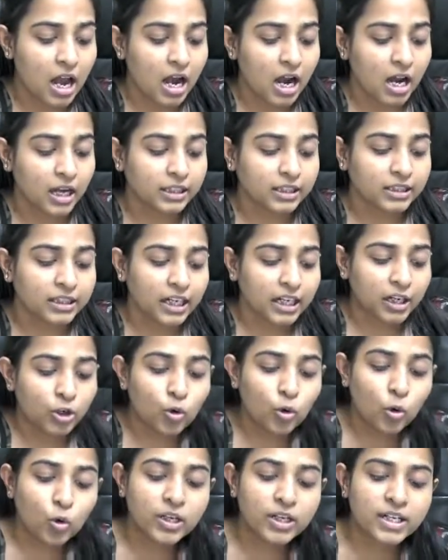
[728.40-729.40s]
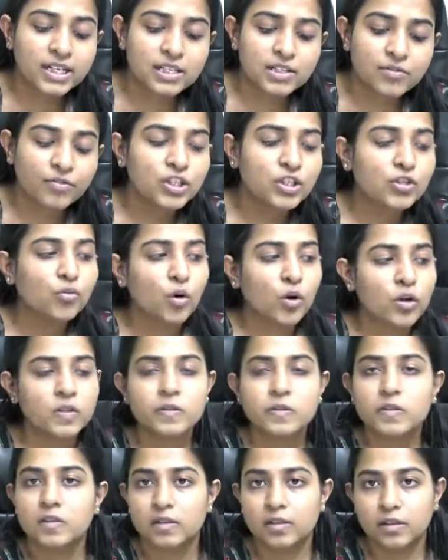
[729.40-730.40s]
The notice which was,
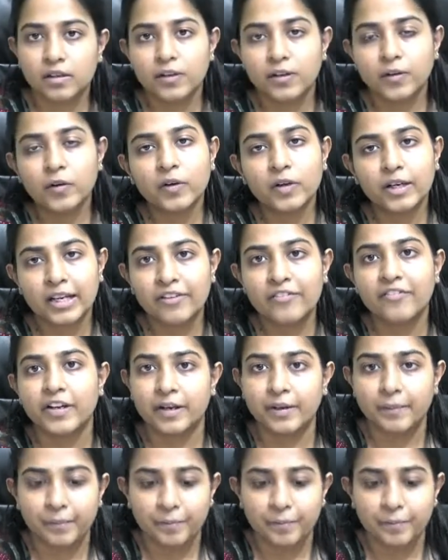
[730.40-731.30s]
given,